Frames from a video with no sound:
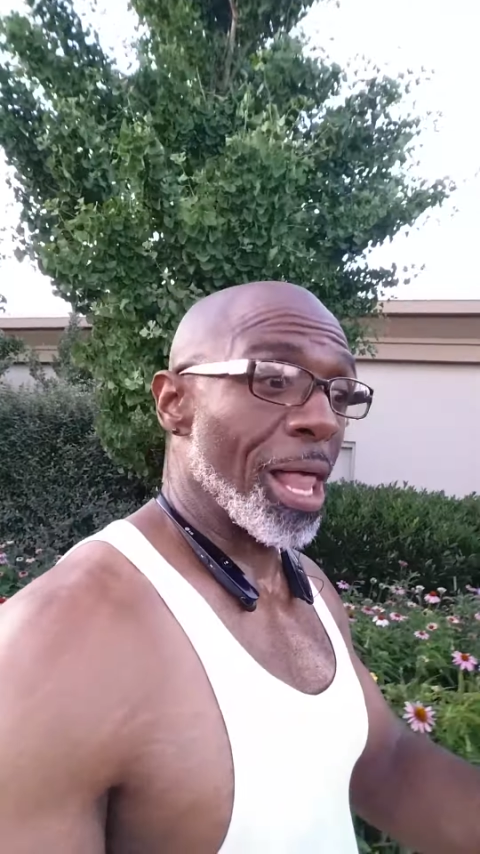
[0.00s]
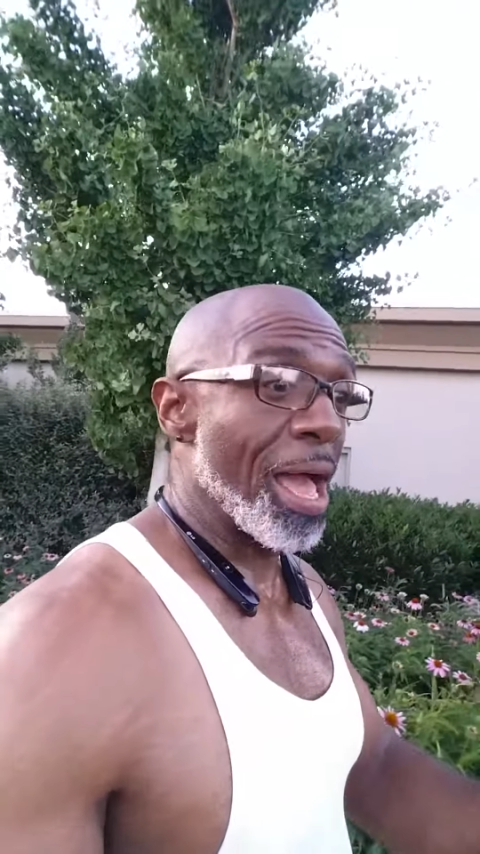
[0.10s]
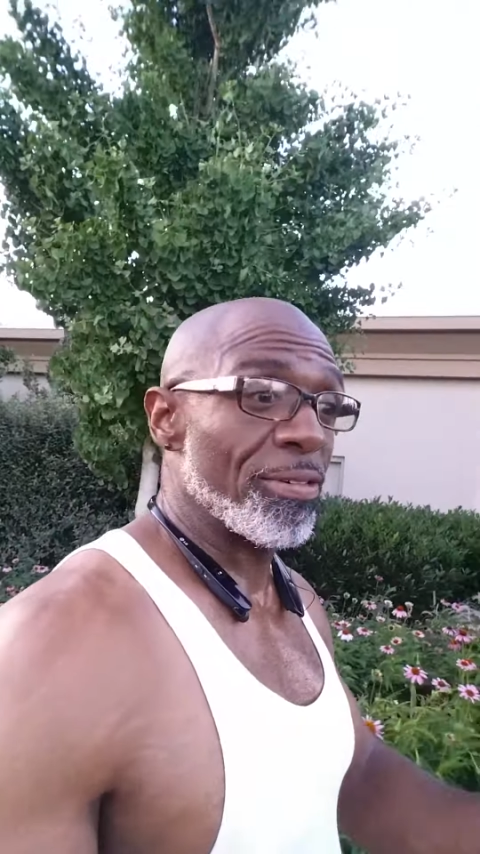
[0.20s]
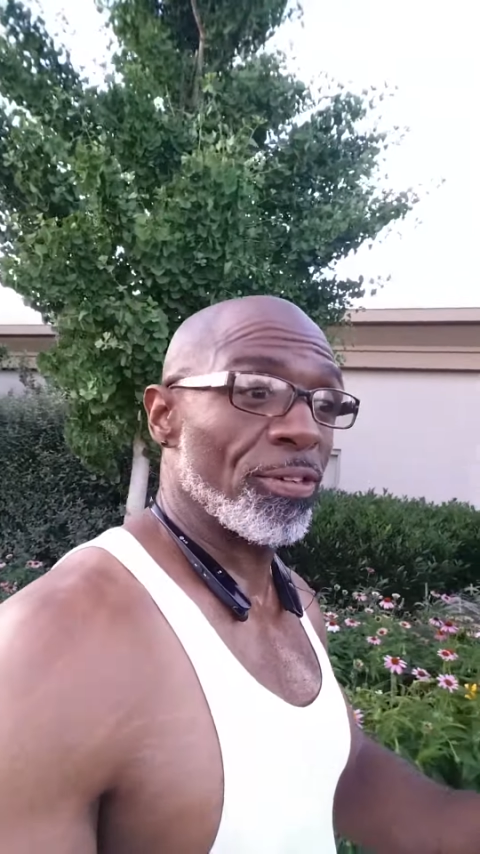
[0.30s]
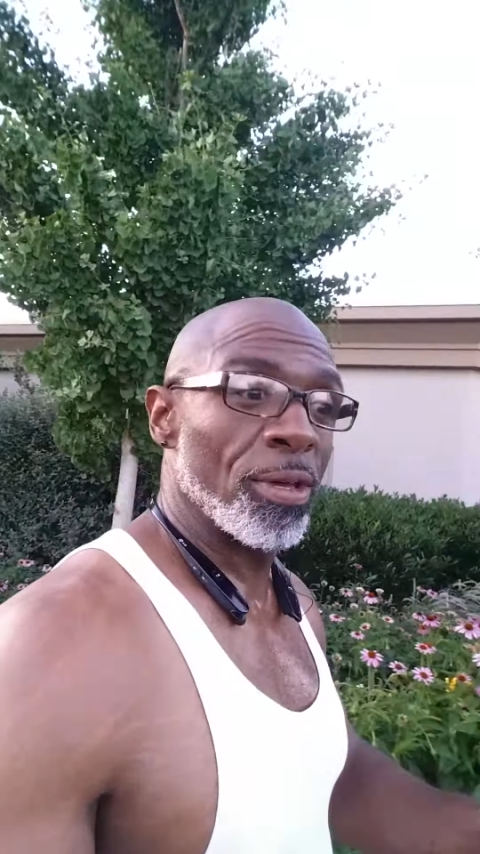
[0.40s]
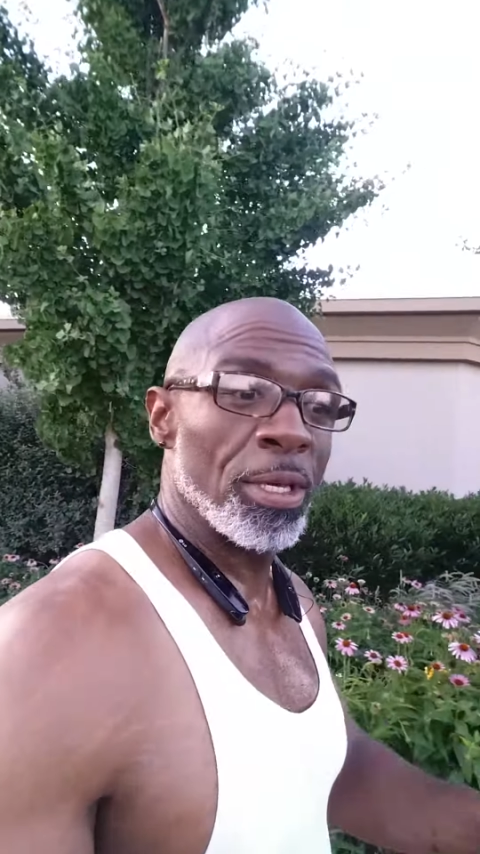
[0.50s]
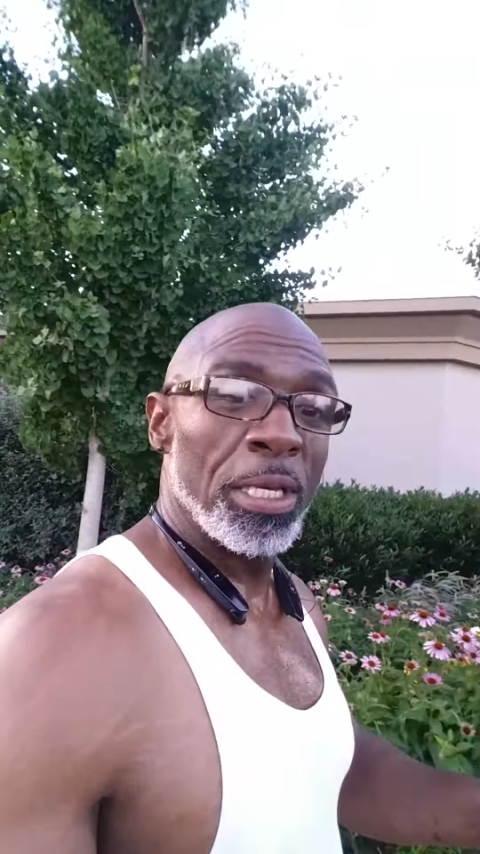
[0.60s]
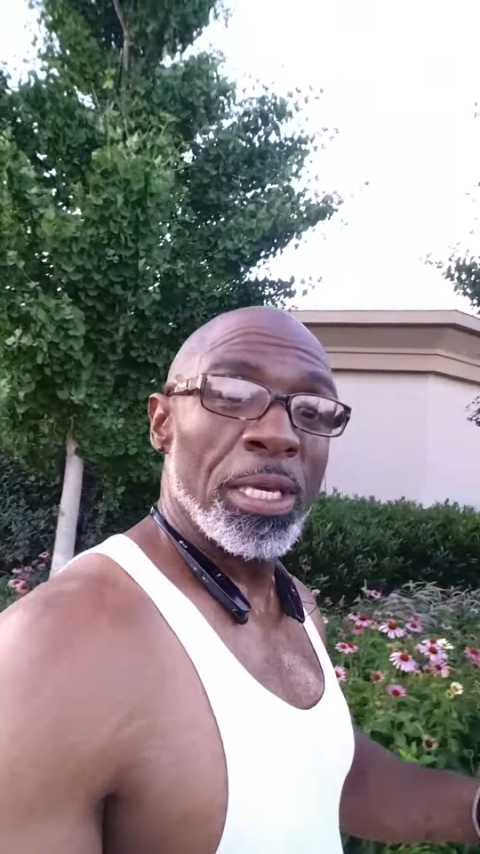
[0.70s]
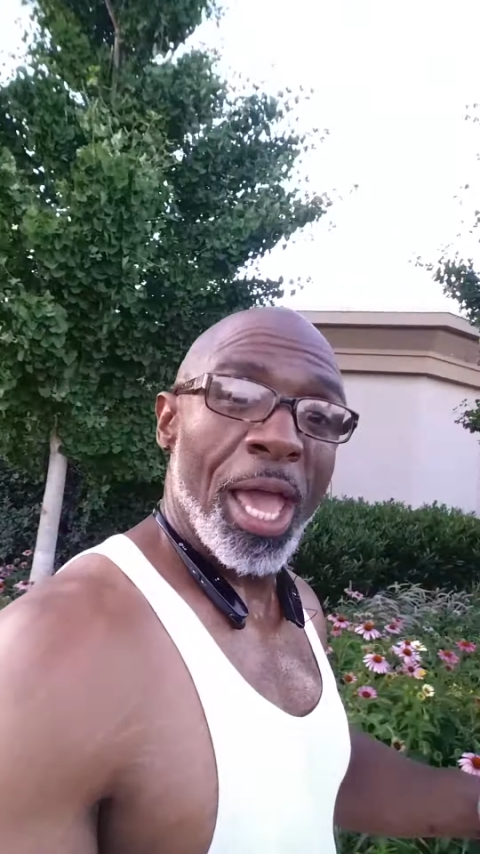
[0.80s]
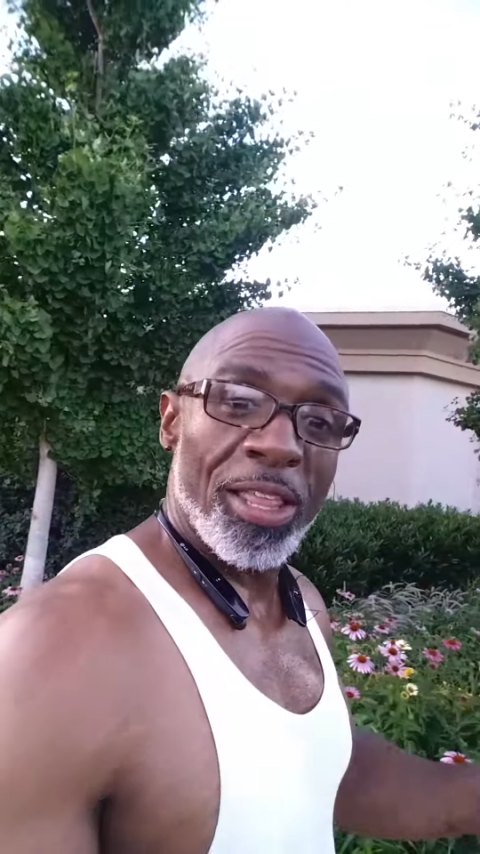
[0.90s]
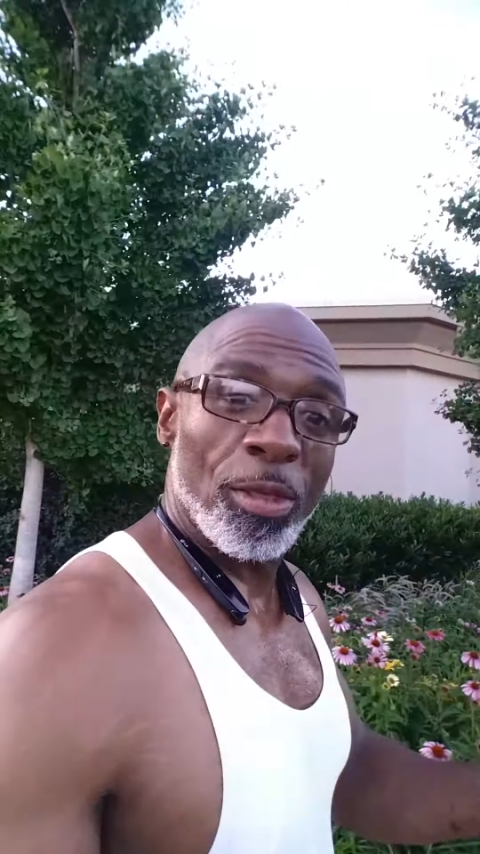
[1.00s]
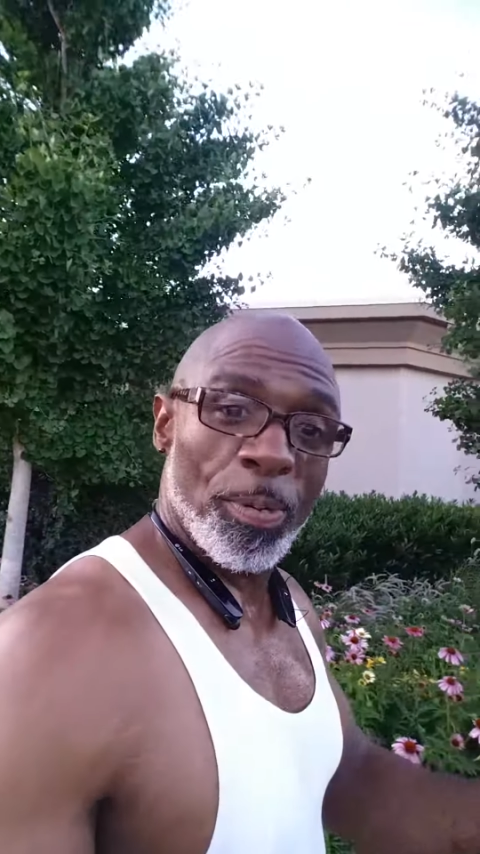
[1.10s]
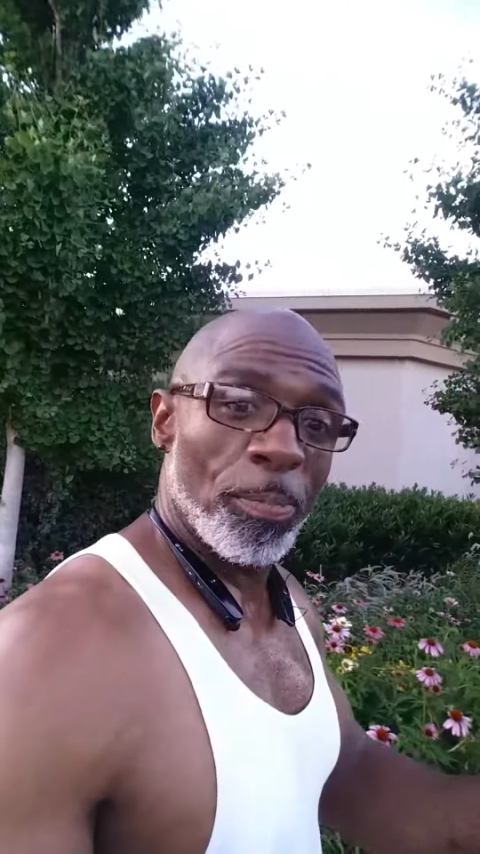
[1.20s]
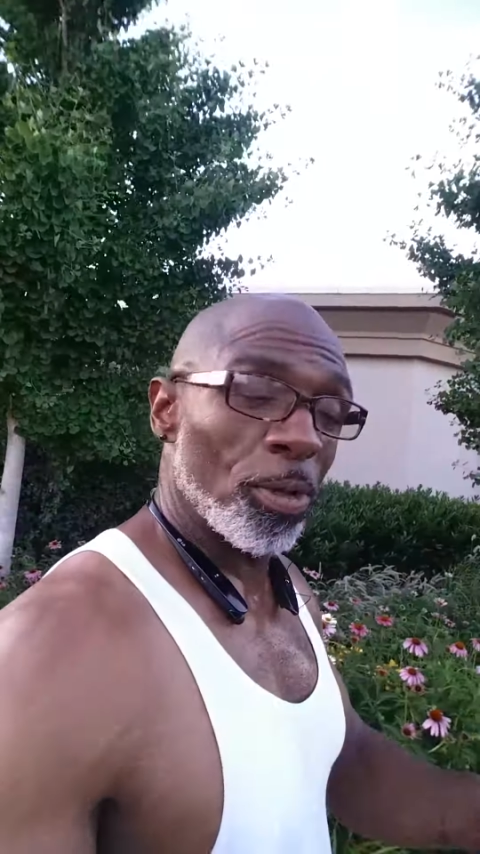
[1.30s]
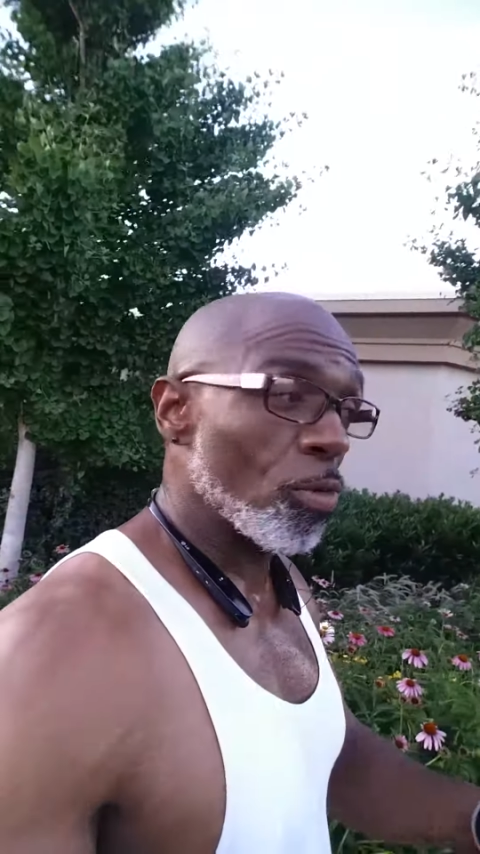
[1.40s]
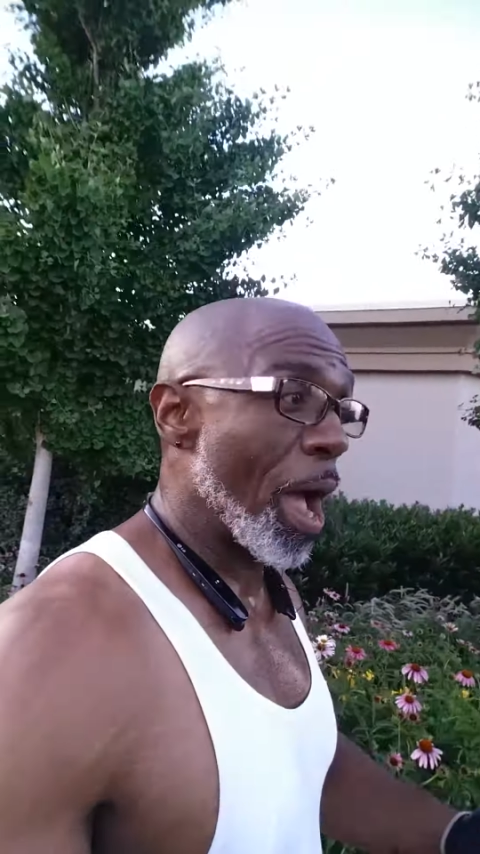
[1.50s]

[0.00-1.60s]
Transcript: life, and the people